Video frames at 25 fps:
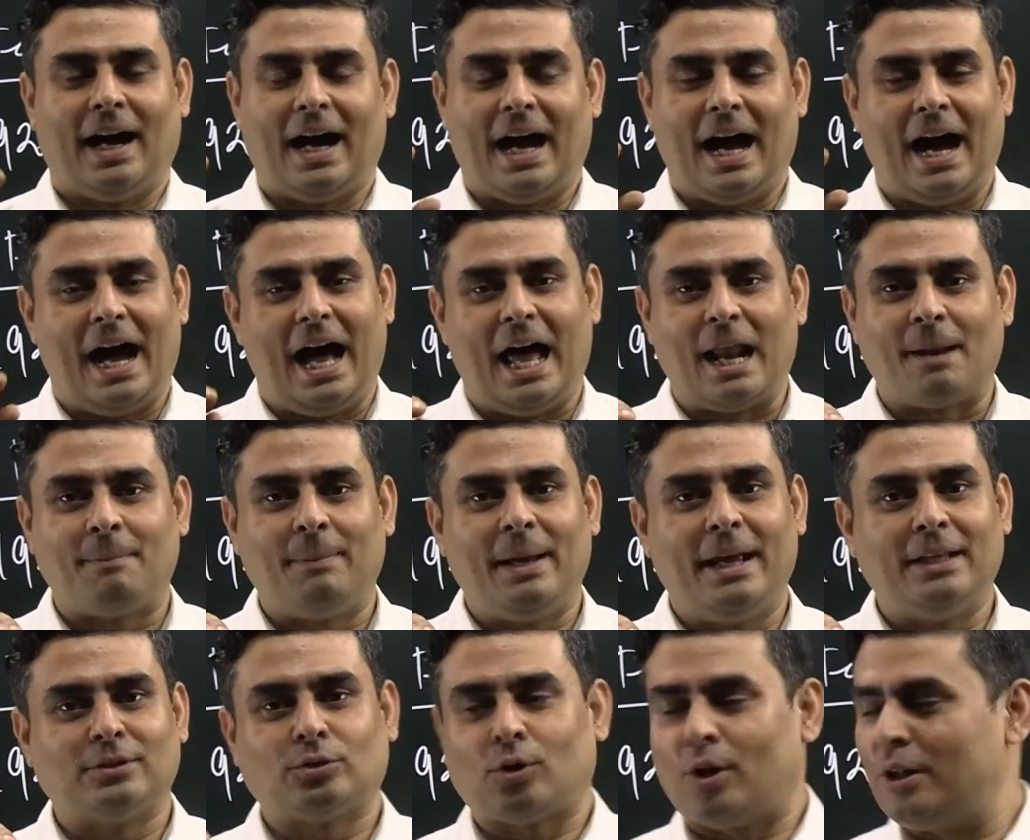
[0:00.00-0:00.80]

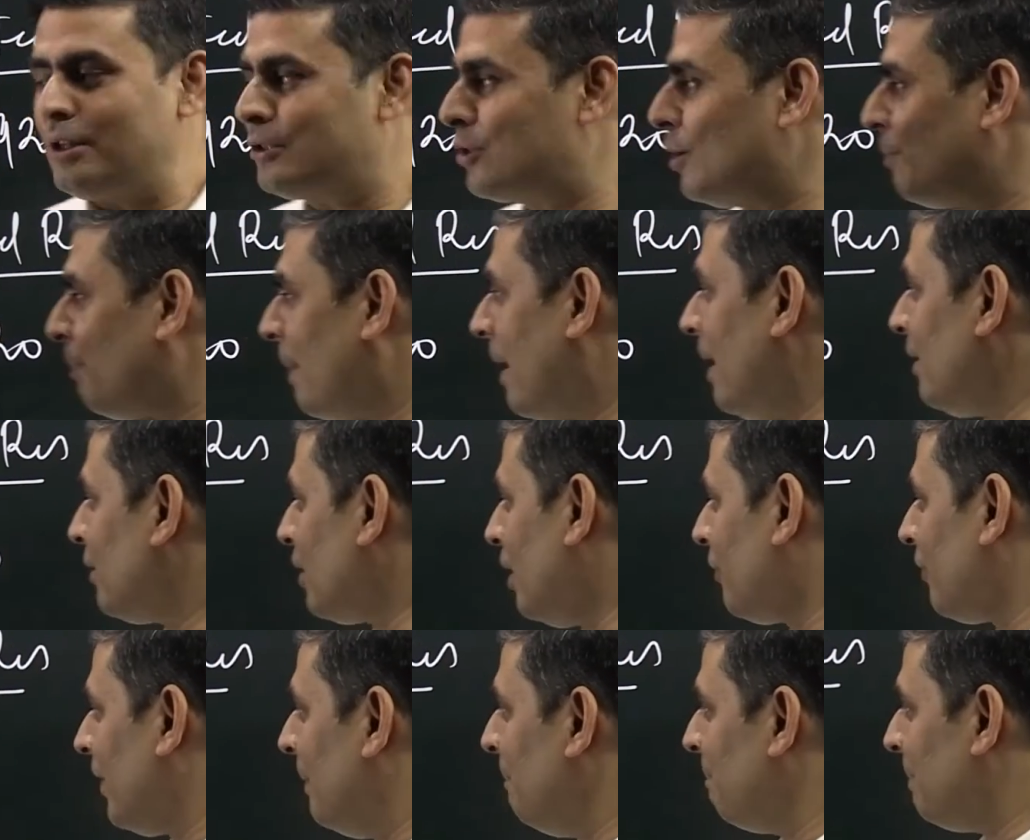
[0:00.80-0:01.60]
RBI is also part
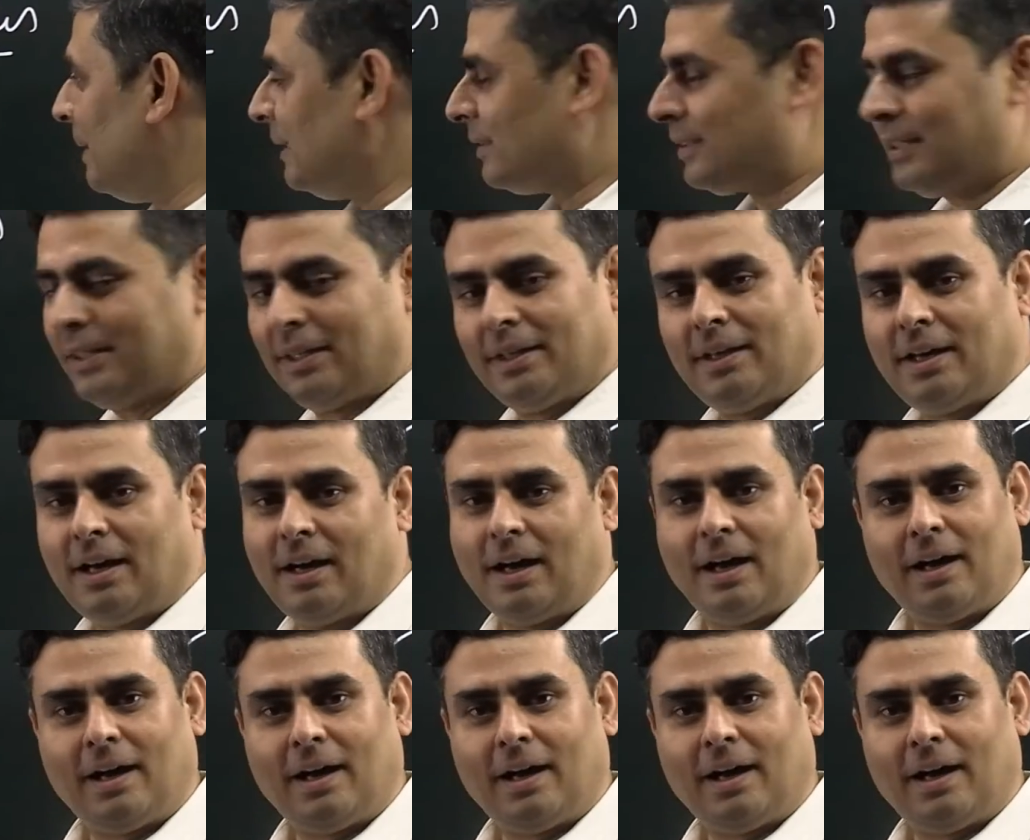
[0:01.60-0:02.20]
of MPC.